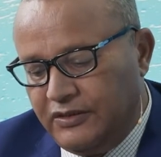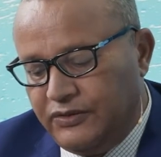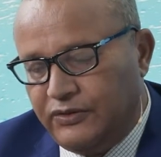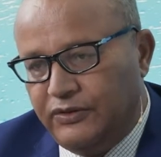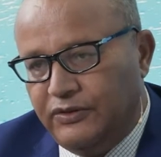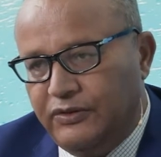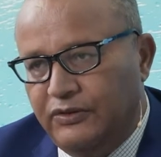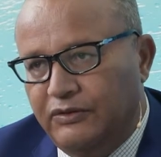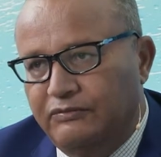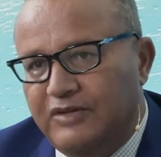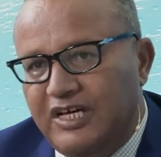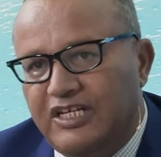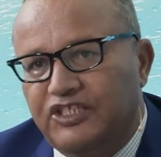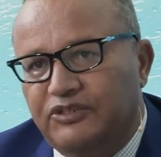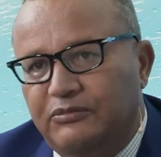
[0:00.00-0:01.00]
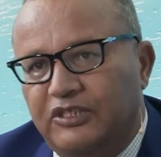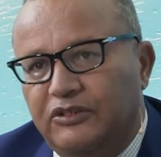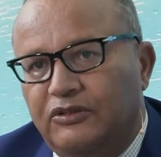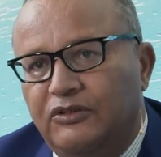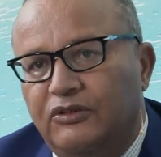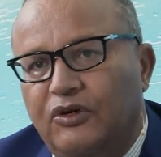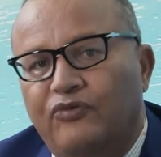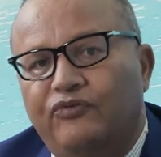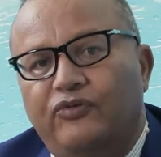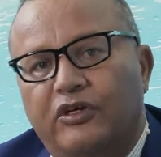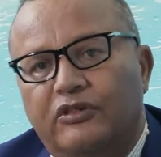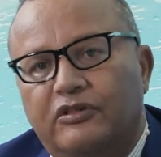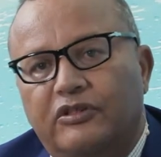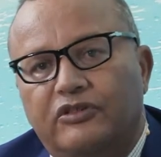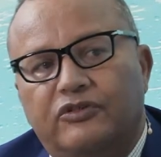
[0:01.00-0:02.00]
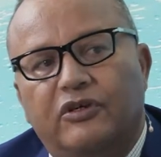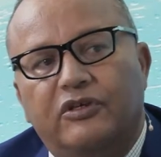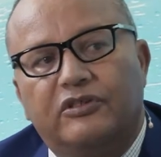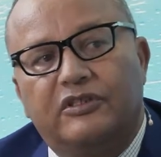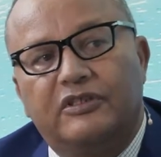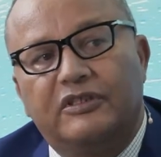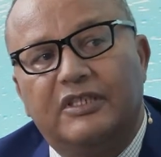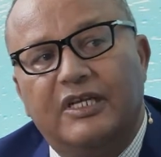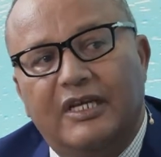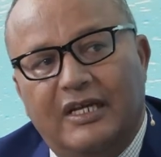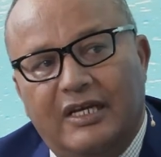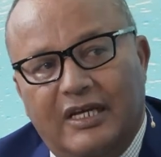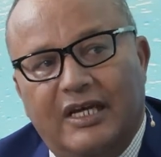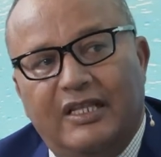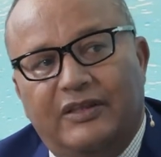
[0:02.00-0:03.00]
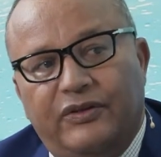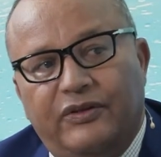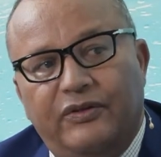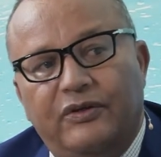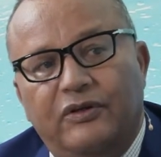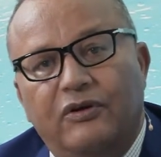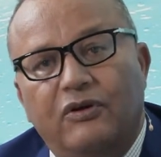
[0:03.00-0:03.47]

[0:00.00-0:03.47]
the management of water resources at the